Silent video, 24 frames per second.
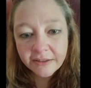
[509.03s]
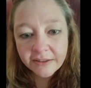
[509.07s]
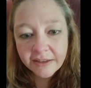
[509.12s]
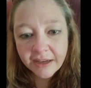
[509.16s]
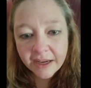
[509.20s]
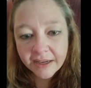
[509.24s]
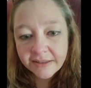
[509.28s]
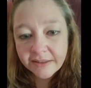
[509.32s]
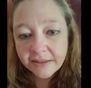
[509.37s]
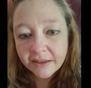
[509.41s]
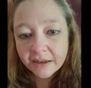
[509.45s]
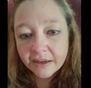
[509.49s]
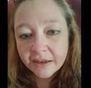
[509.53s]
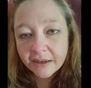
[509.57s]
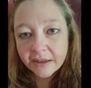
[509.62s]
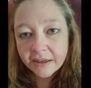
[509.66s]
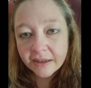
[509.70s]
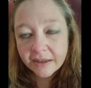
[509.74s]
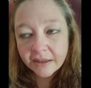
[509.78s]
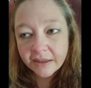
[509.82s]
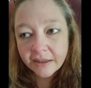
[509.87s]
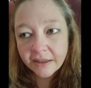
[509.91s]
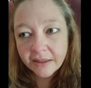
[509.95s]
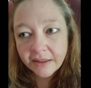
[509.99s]
I
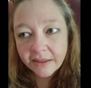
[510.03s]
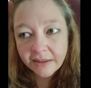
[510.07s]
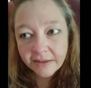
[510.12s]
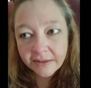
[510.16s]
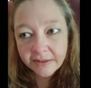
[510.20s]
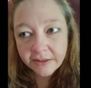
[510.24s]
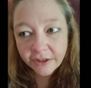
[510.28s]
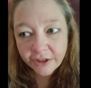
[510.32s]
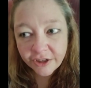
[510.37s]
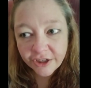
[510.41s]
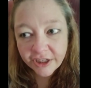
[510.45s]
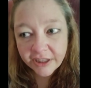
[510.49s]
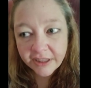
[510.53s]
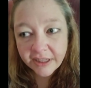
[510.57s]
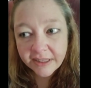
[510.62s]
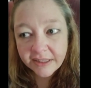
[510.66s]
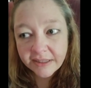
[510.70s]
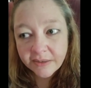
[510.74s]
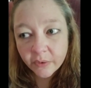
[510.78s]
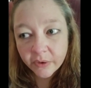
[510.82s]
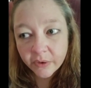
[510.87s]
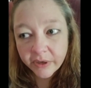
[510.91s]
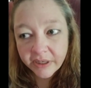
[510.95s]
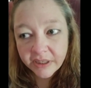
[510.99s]
saw the surgeon
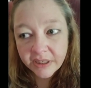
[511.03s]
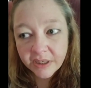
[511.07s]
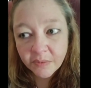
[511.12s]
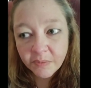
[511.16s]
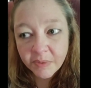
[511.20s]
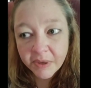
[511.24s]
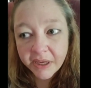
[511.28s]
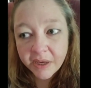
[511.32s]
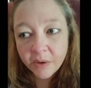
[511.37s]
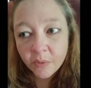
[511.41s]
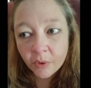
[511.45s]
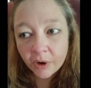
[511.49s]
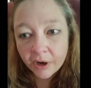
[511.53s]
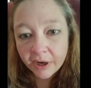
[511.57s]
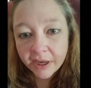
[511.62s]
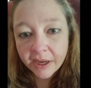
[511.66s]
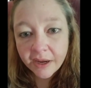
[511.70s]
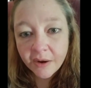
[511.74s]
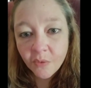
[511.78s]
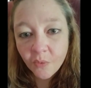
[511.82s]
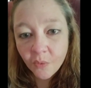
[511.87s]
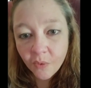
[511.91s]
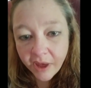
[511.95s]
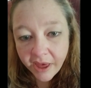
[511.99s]
that's going to be
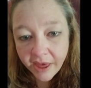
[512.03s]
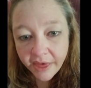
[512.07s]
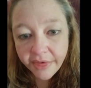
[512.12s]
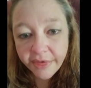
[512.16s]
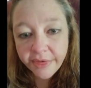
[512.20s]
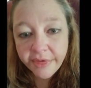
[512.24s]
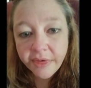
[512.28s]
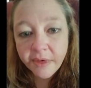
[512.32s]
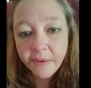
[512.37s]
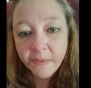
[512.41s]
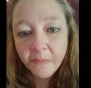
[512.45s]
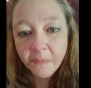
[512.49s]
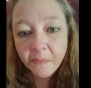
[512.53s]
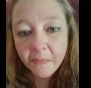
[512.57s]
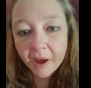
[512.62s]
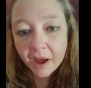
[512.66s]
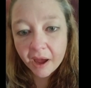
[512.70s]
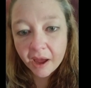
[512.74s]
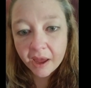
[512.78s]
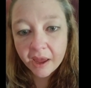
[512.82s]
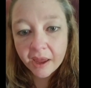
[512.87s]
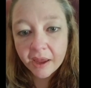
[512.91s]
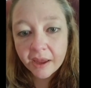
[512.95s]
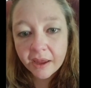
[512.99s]
working with
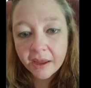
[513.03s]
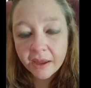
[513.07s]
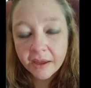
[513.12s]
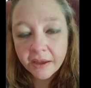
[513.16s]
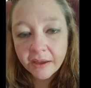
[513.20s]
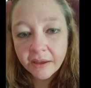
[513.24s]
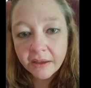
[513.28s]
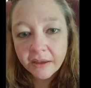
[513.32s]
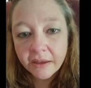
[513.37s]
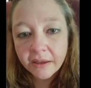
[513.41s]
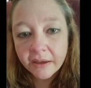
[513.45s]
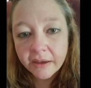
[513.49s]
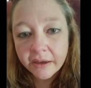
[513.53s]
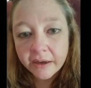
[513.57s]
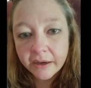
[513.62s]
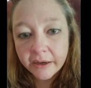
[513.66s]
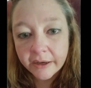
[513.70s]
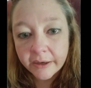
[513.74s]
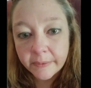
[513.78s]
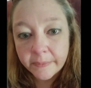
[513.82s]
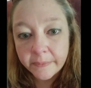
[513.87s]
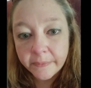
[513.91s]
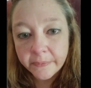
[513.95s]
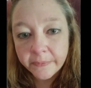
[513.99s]
my
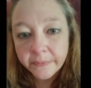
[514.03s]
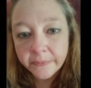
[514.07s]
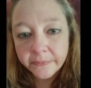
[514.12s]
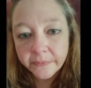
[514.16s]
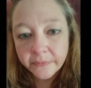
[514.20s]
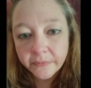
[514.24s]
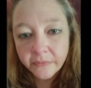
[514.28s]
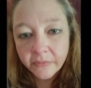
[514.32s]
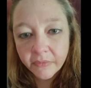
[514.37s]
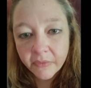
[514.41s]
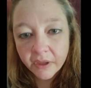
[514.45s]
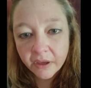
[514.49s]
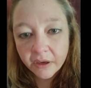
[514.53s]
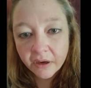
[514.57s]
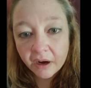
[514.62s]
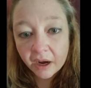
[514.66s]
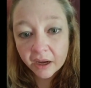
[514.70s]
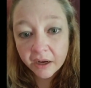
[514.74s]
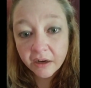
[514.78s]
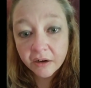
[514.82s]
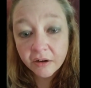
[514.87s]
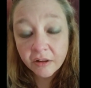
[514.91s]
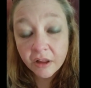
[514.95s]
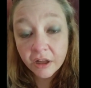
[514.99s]

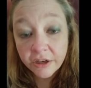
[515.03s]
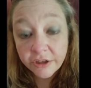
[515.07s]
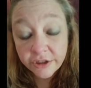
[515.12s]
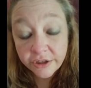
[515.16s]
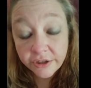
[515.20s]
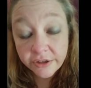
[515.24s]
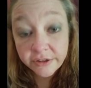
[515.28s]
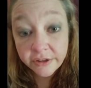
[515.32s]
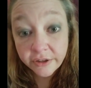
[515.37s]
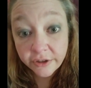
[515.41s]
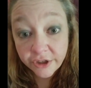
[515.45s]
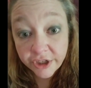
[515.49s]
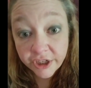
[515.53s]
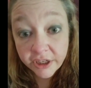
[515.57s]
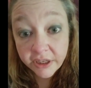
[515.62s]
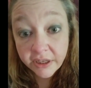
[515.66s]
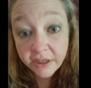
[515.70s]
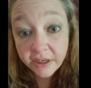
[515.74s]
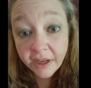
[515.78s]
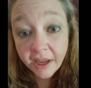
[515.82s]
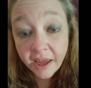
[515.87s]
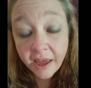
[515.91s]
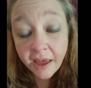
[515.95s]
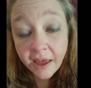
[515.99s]
gynecological
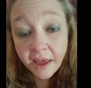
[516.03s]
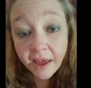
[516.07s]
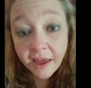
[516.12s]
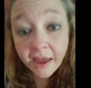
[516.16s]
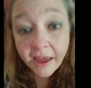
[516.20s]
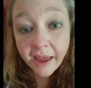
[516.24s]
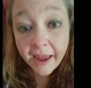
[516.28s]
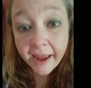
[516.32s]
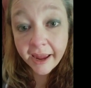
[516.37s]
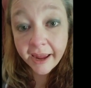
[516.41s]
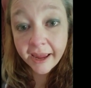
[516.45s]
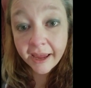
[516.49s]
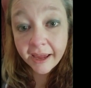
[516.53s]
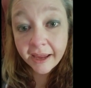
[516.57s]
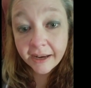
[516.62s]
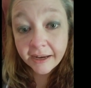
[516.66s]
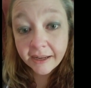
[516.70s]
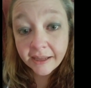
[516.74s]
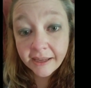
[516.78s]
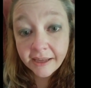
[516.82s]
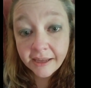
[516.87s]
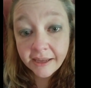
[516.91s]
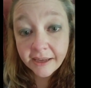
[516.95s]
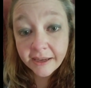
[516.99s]
surgeon, and
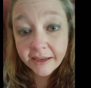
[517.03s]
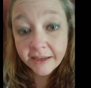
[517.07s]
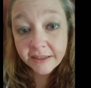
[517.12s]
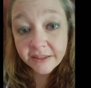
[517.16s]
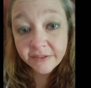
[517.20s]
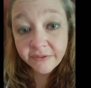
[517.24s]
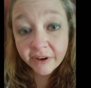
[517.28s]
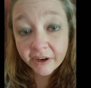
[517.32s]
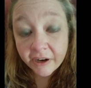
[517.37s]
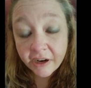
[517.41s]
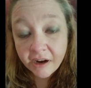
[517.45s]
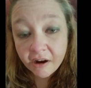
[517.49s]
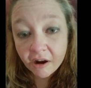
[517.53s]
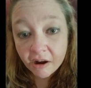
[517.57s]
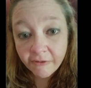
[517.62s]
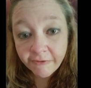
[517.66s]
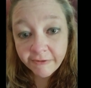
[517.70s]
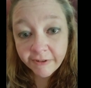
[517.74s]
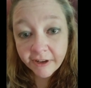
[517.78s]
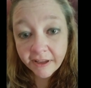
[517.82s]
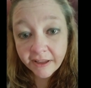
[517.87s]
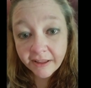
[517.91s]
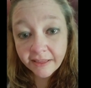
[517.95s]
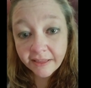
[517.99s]
he is very
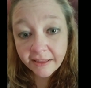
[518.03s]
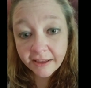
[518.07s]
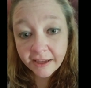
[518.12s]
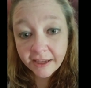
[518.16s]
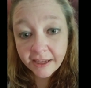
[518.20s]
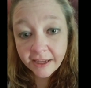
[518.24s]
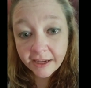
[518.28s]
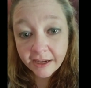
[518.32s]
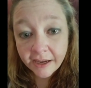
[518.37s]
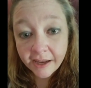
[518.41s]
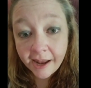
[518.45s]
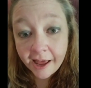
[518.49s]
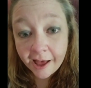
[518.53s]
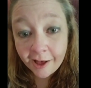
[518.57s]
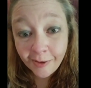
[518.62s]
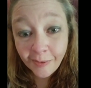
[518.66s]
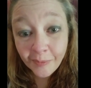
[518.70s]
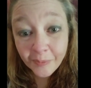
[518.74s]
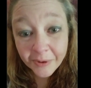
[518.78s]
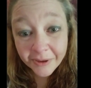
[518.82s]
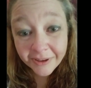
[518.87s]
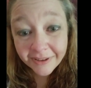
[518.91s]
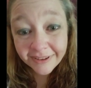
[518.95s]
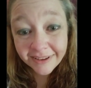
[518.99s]
confident that he can
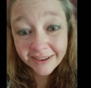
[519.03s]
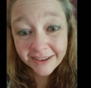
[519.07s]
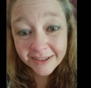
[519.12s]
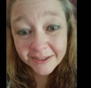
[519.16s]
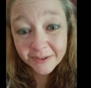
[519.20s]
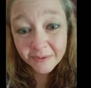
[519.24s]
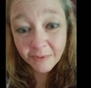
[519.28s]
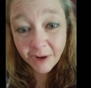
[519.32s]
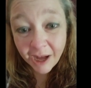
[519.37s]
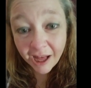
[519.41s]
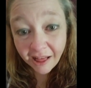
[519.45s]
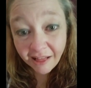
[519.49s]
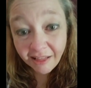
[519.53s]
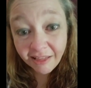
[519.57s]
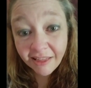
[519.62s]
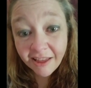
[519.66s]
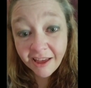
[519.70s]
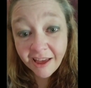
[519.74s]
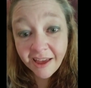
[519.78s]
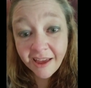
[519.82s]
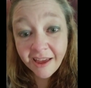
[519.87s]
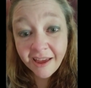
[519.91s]
help as well.